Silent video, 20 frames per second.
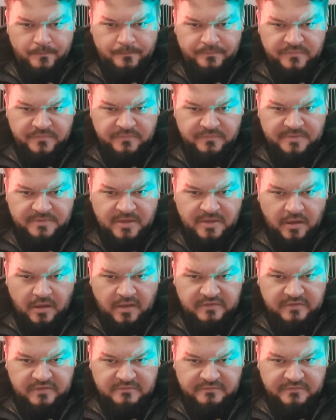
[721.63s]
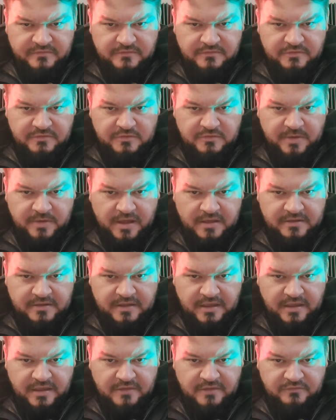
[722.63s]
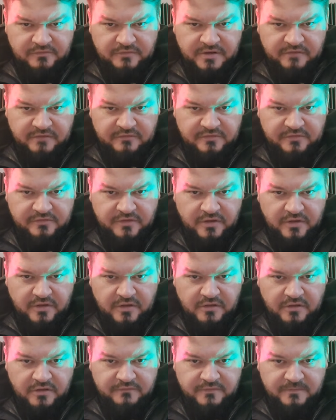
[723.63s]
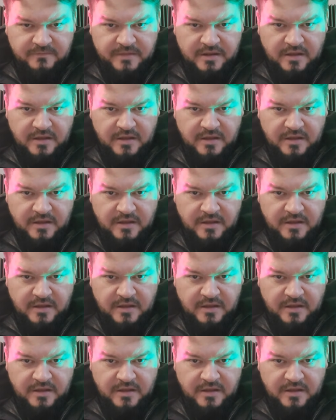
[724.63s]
It would be awesome if you would do a podcast or whatever it's called from that